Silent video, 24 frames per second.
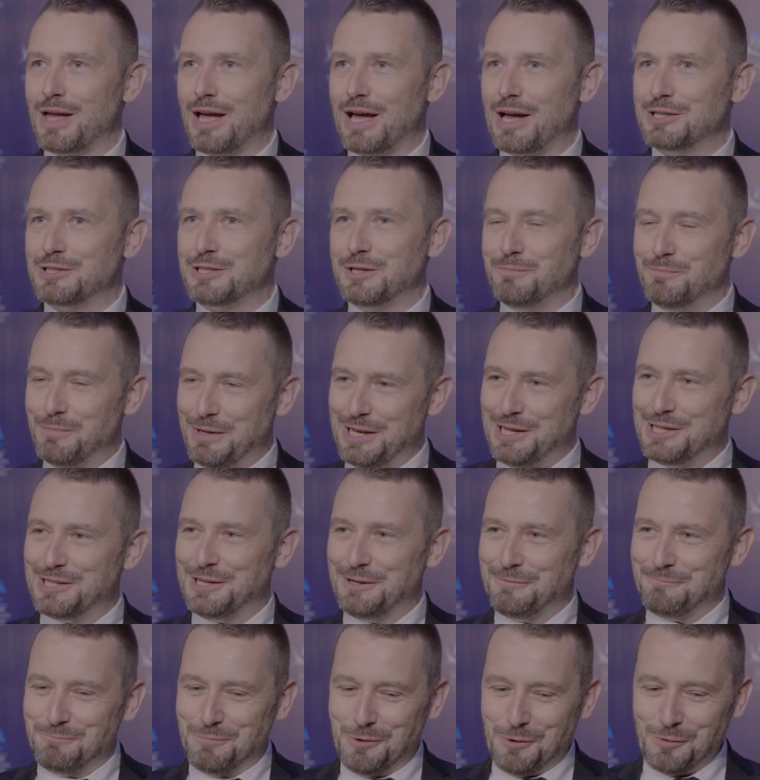a
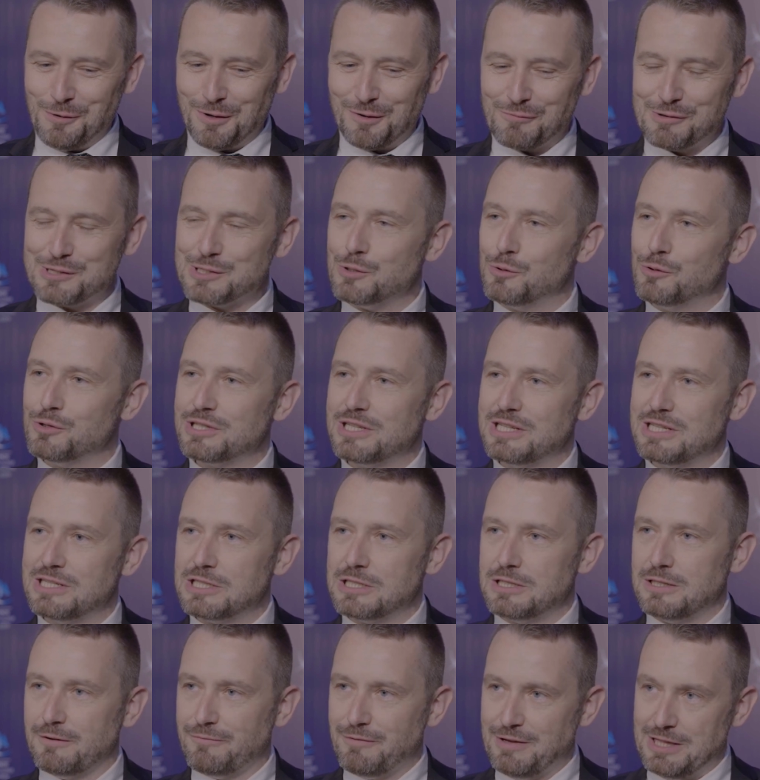diminishing pool of resources
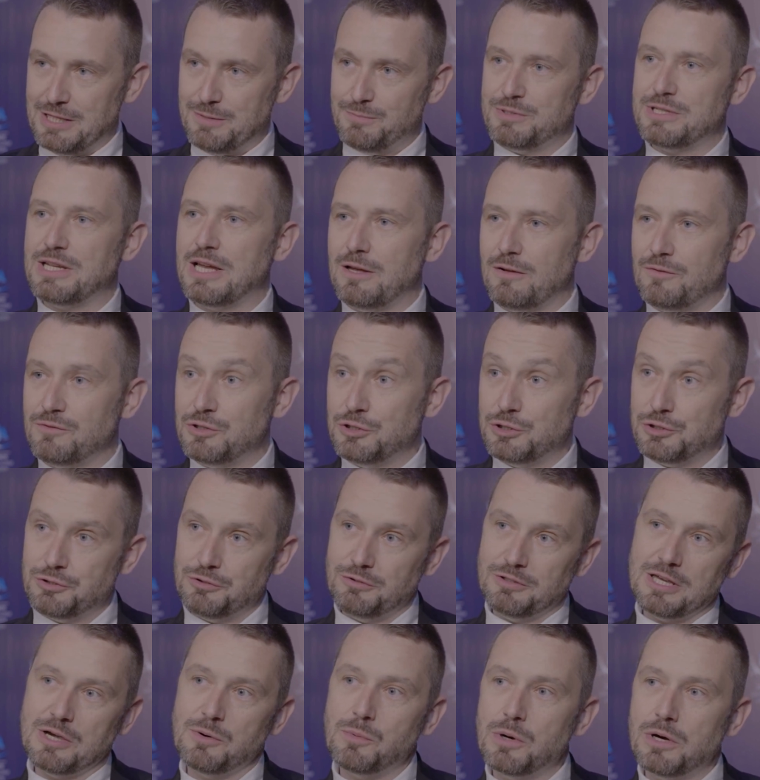to defend themselves and to do
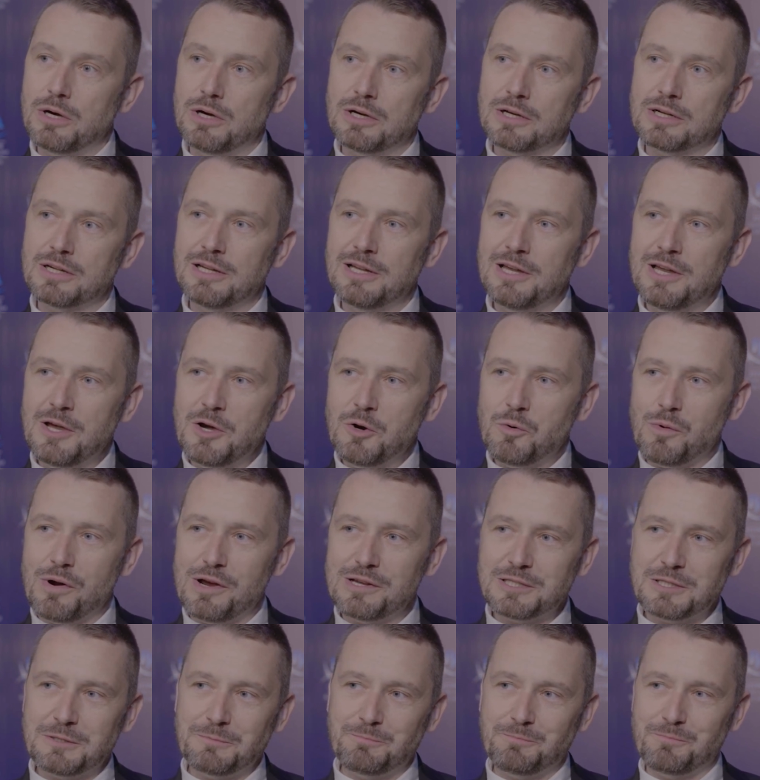their work,
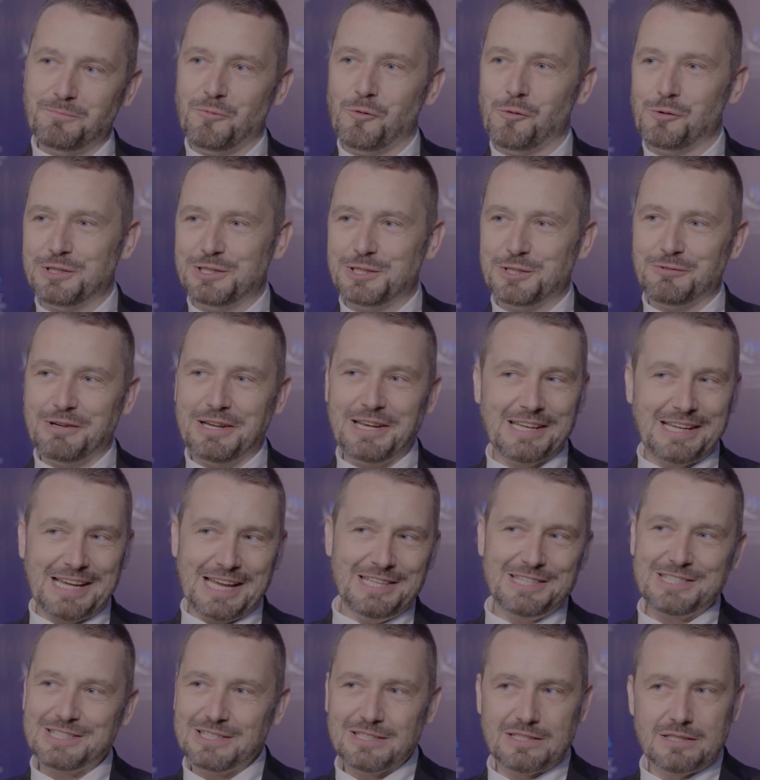whereas the forces arrayed
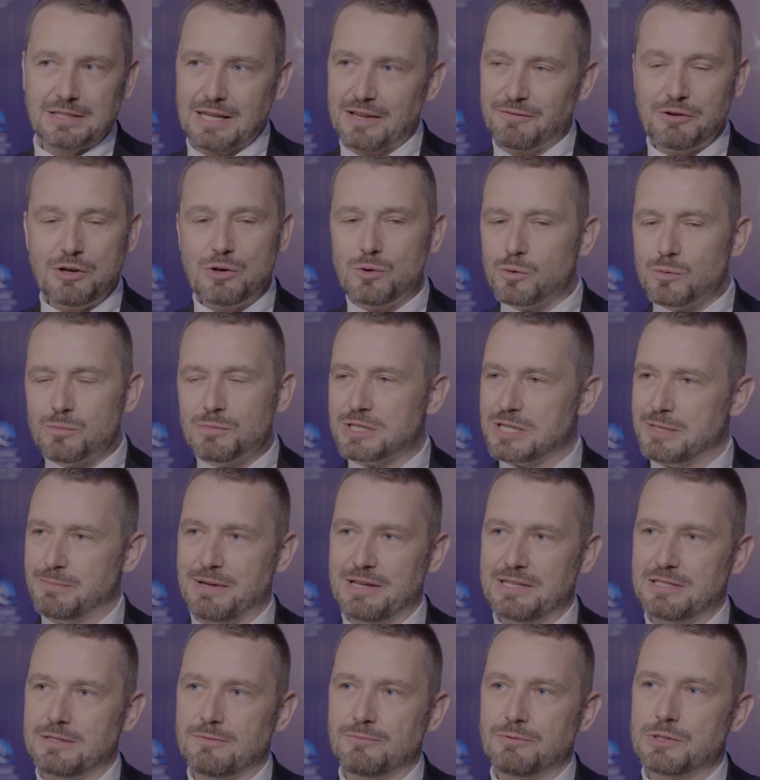against us have enormous
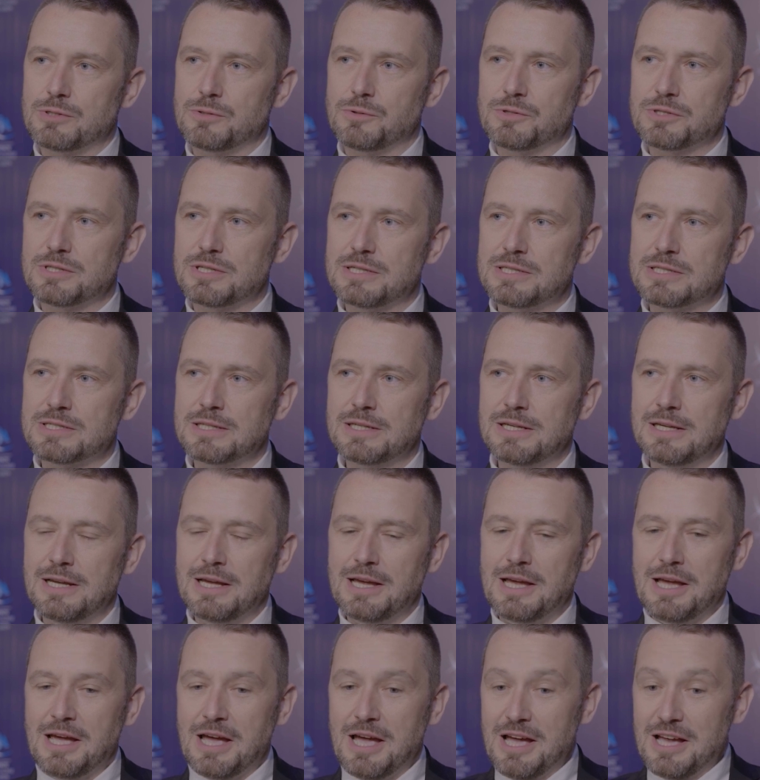amounts of resources.
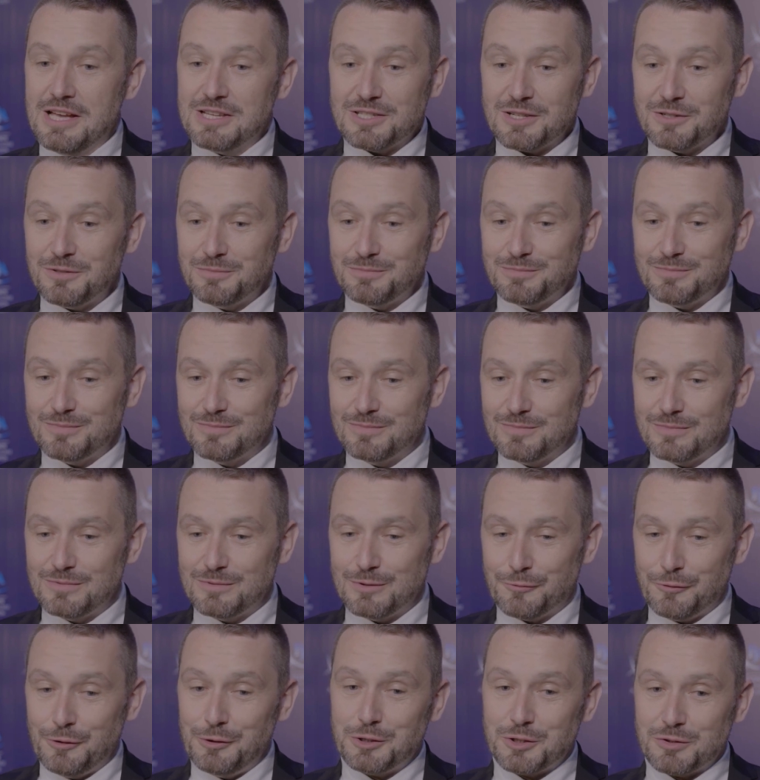So
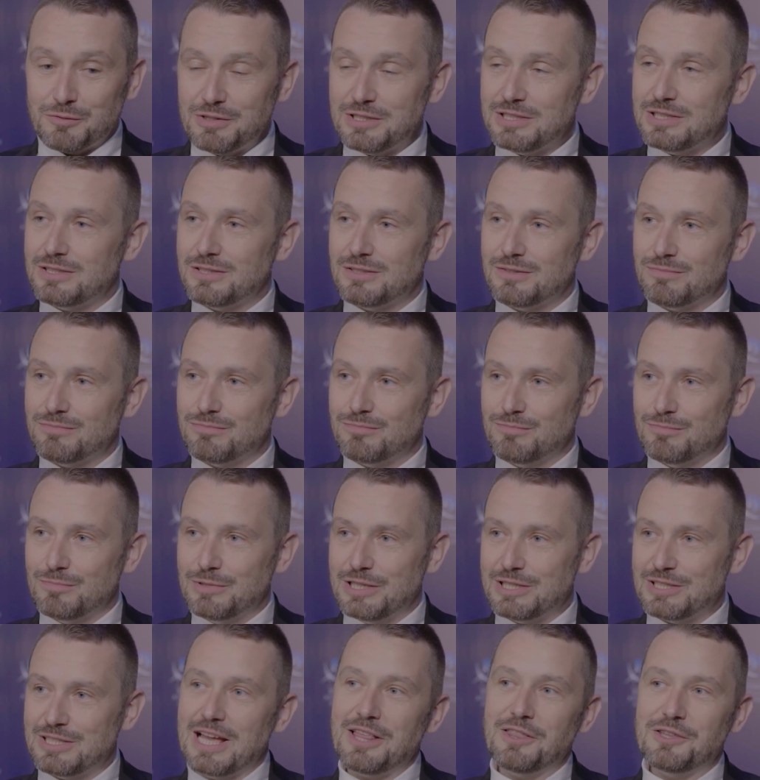the future is
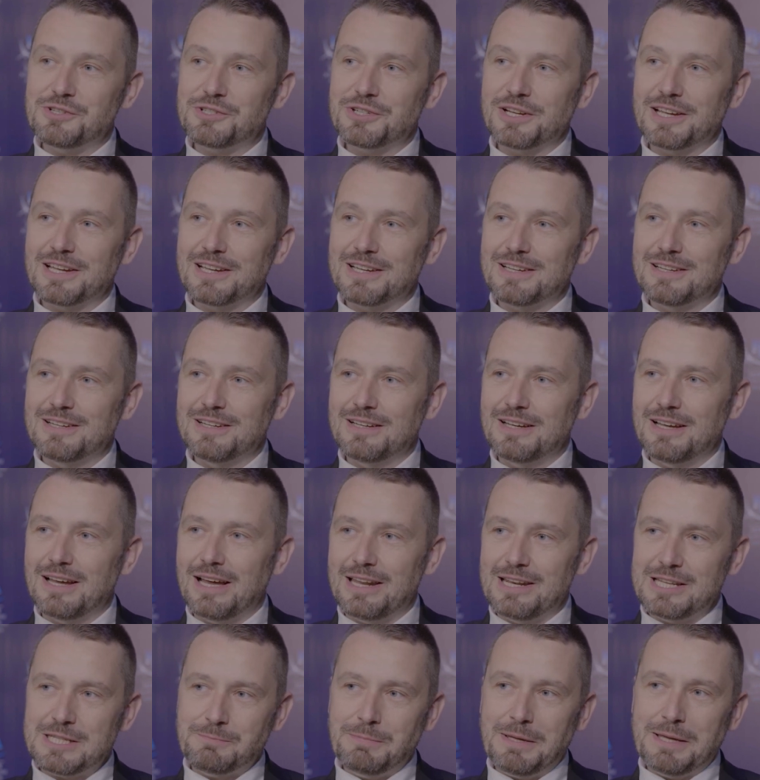challenging,
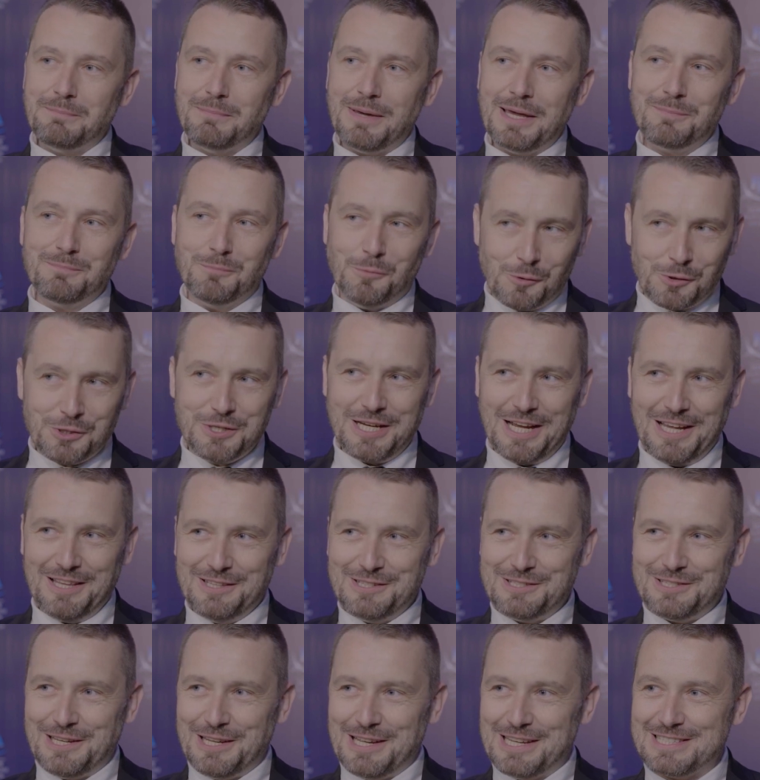and it's being made more
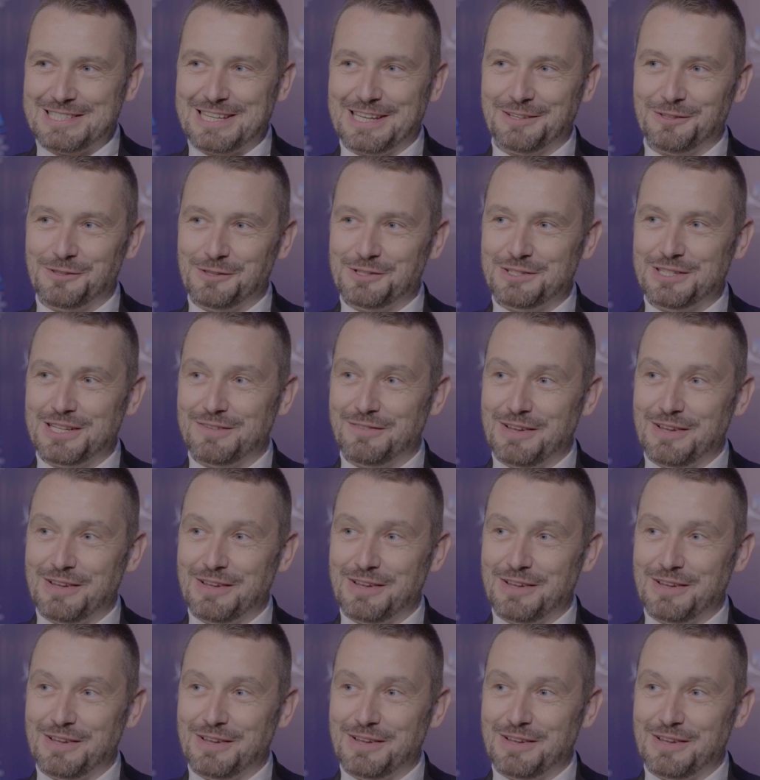challenging as technology